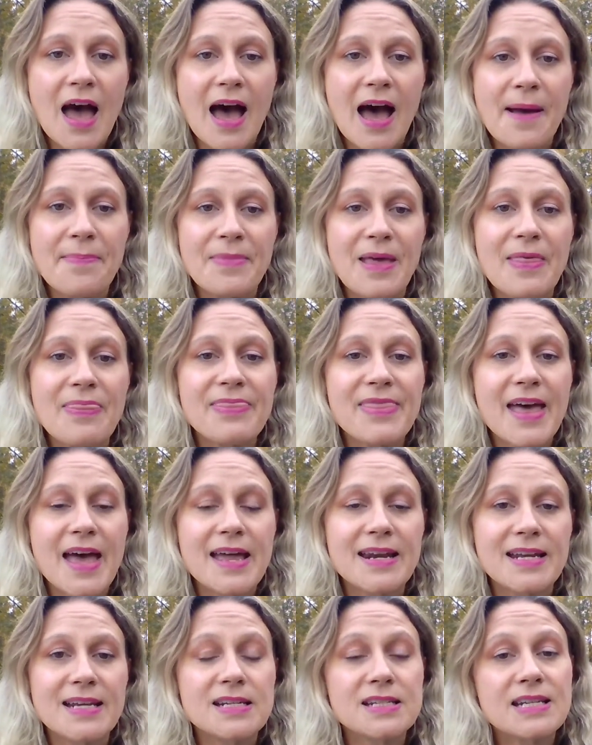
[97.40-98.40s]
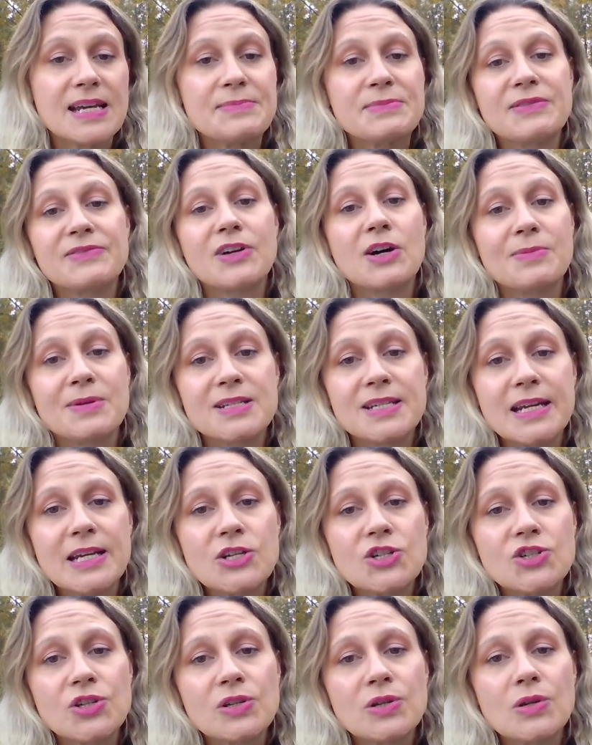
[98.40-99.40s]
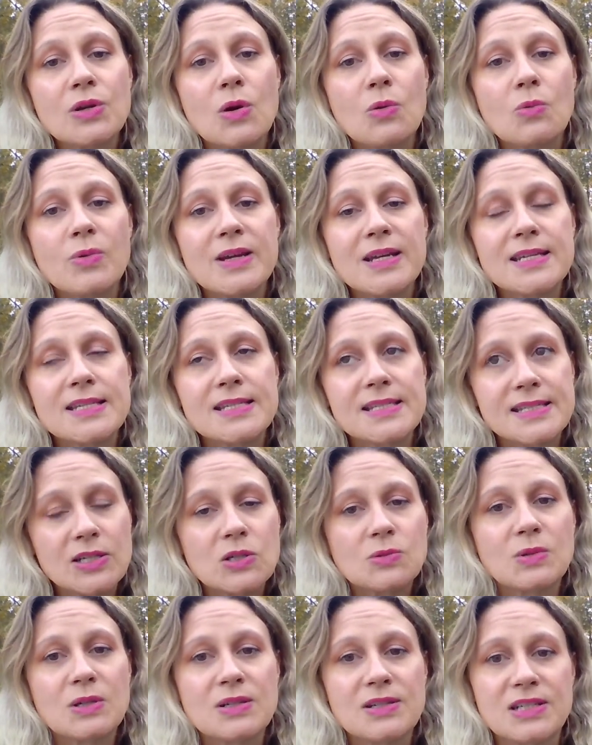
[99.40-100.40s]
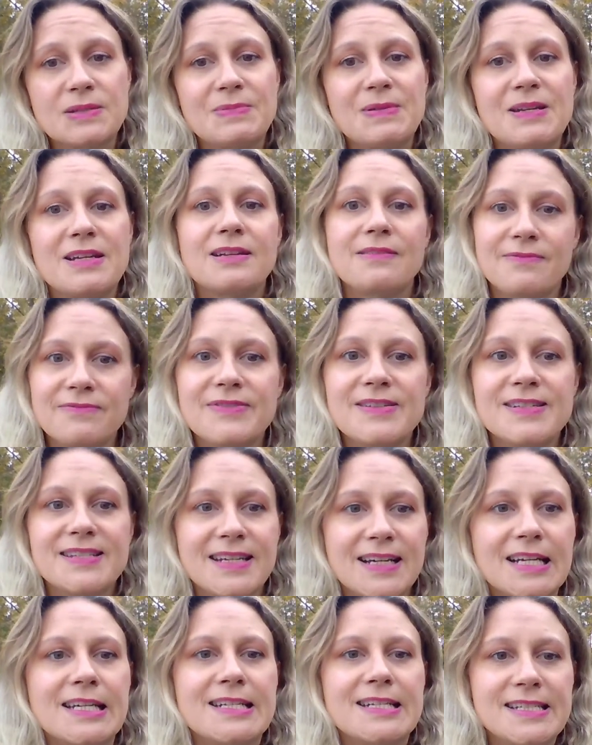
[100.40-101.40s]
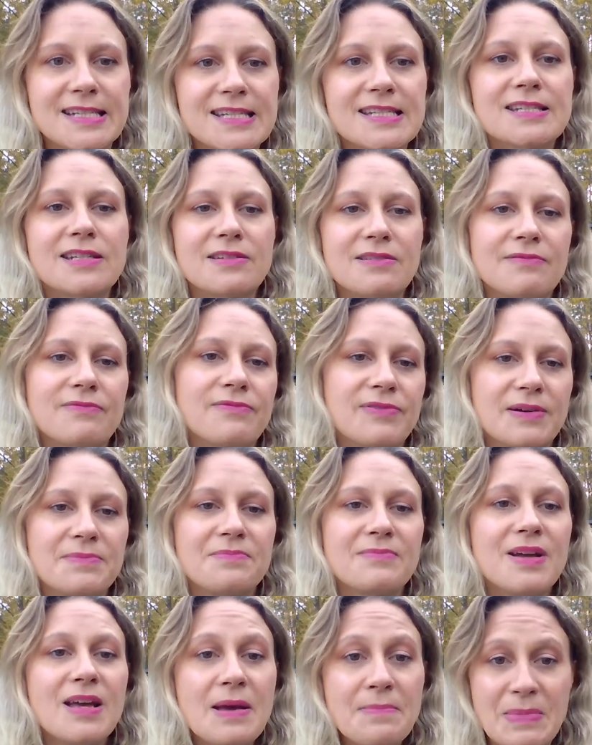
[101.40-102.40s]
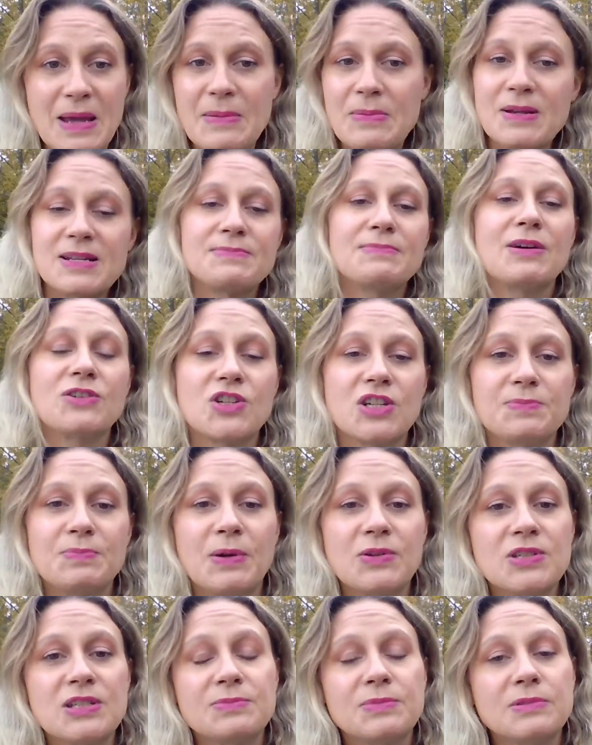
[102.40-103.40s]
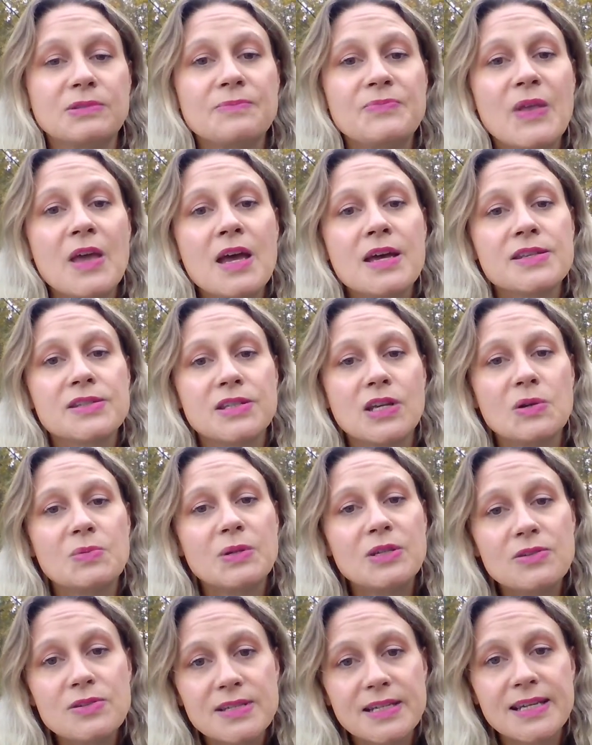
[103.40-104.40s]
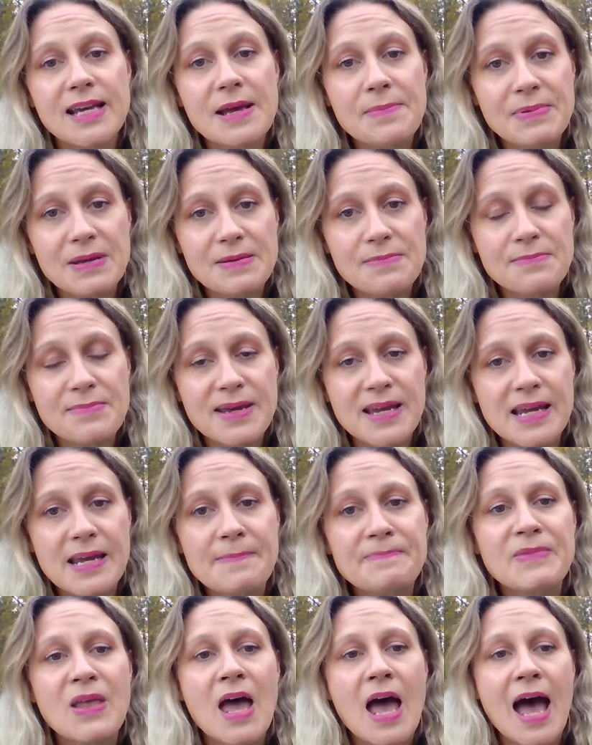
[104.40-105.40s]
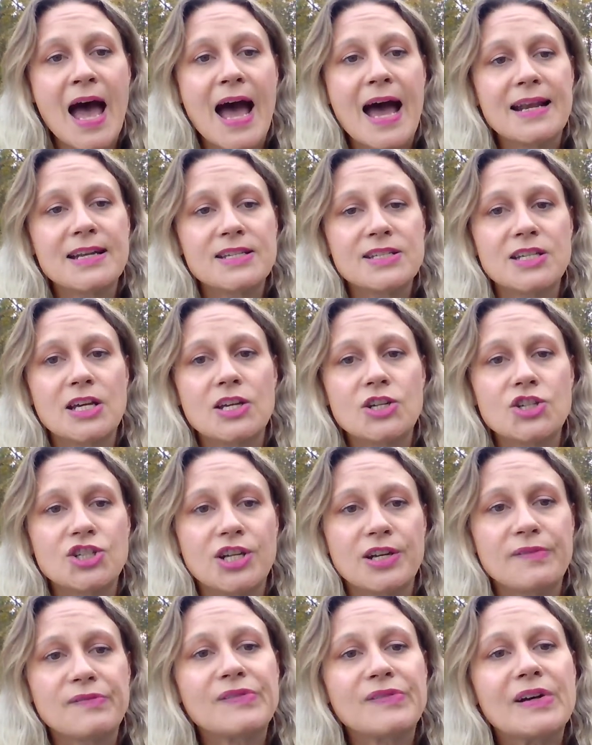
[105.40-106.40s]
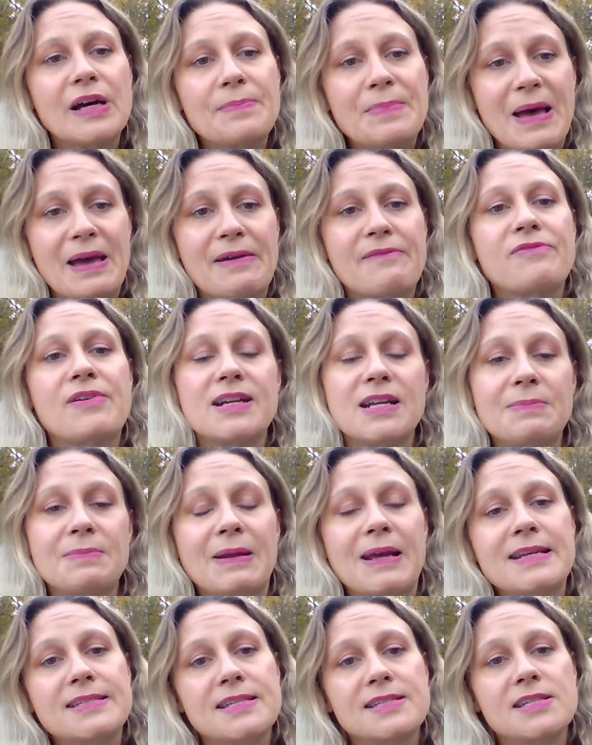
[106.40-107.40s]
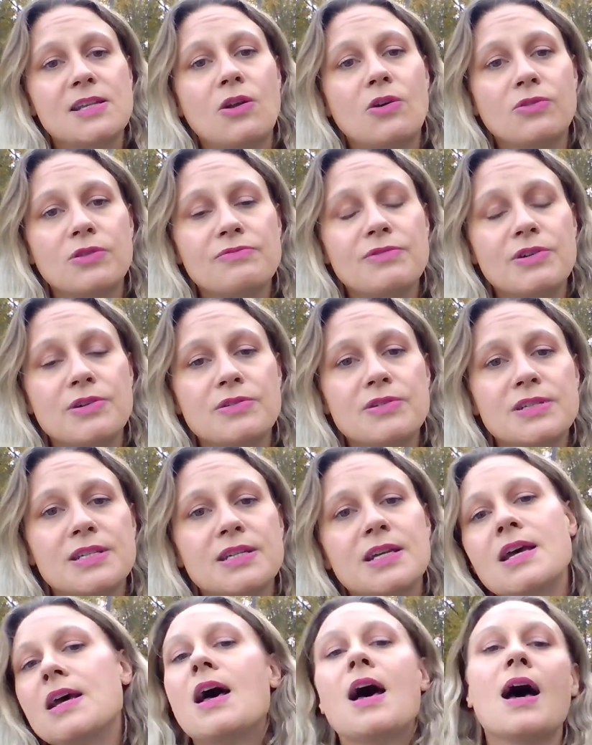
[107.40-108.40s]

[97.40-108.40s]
And then in terms of accommodation, we still want to be physically distant from people as much as possible. So we're using Airbnb and searching for pet-friendly places along the route.